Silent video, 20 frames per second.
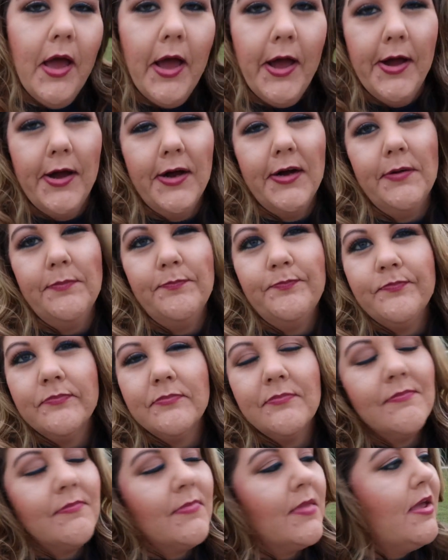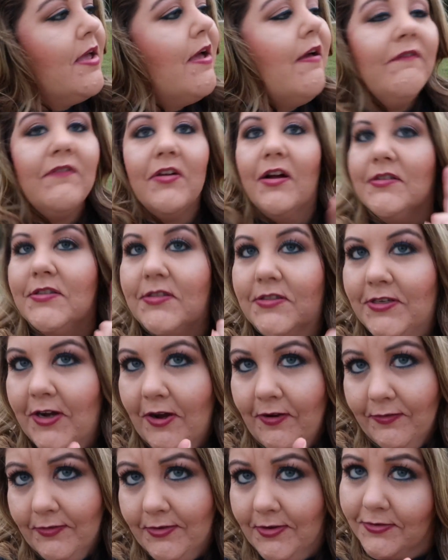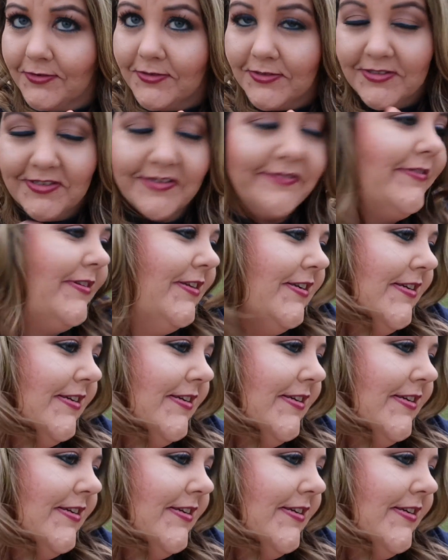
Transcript: Um, if y'all don't know who Steven